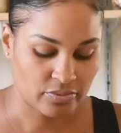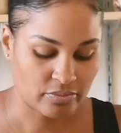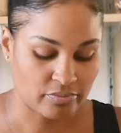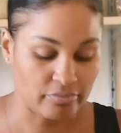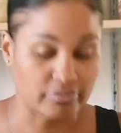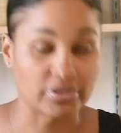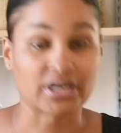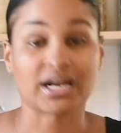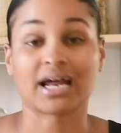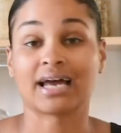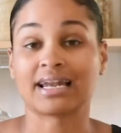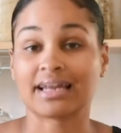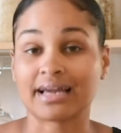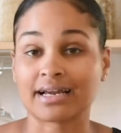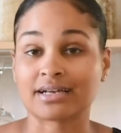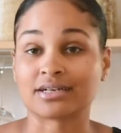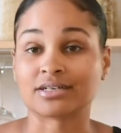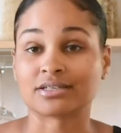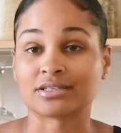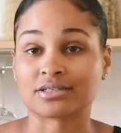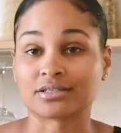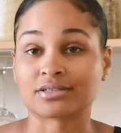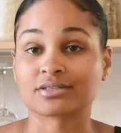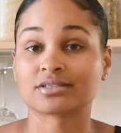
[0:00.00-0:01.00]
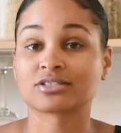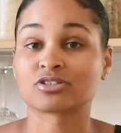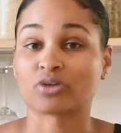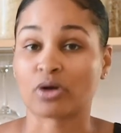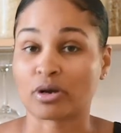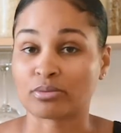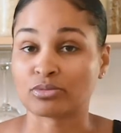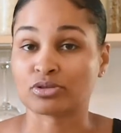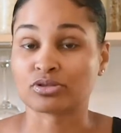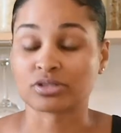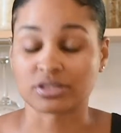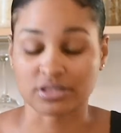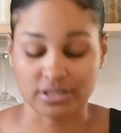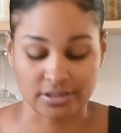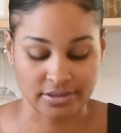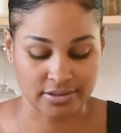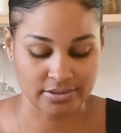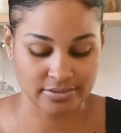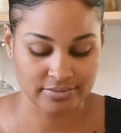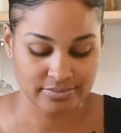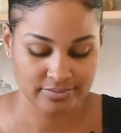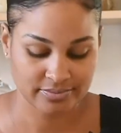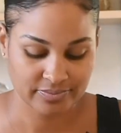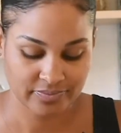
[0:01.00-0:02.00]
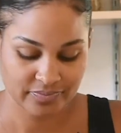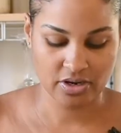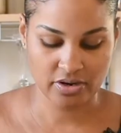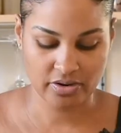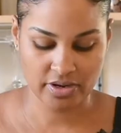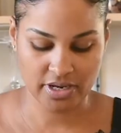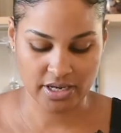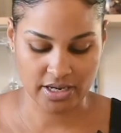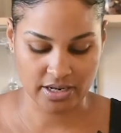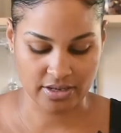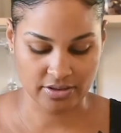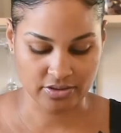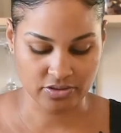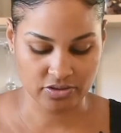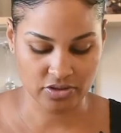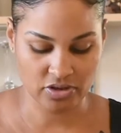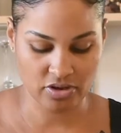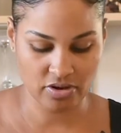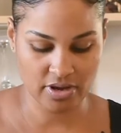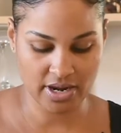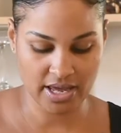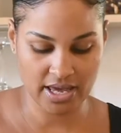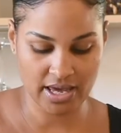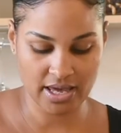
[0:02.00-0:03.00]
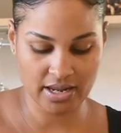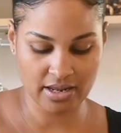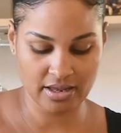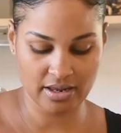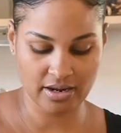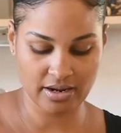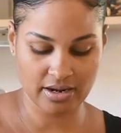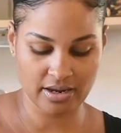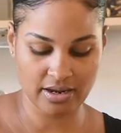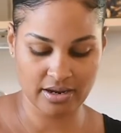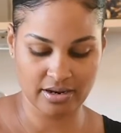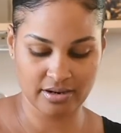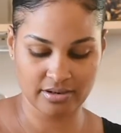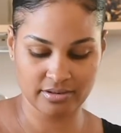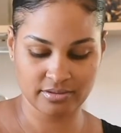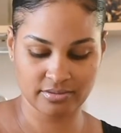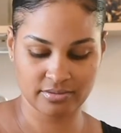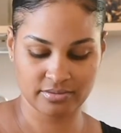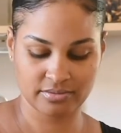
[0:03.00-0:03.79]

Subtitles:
But I like onions, so I'm using onion. Go ahead and throw that in there.